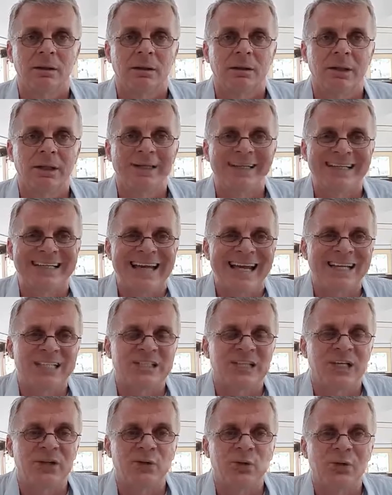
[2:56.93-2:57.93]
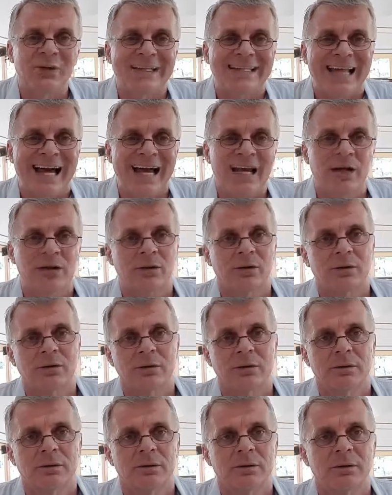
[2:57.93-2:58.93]
engage into the dialogue,
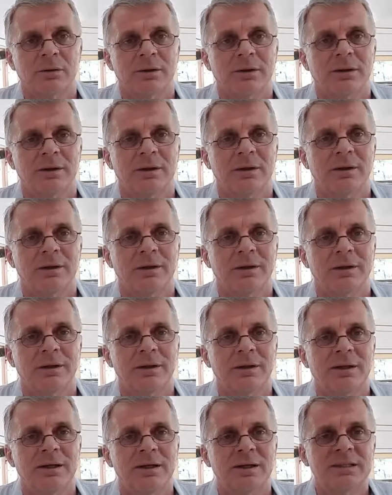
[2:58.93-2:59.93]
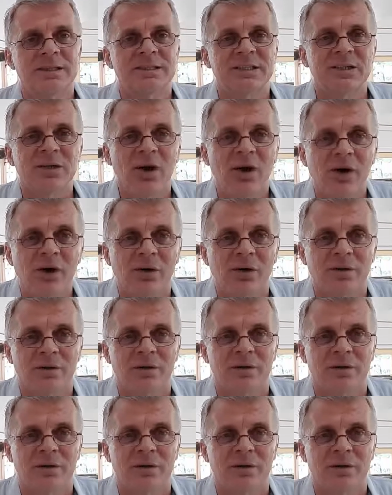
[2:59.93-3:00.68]
is God.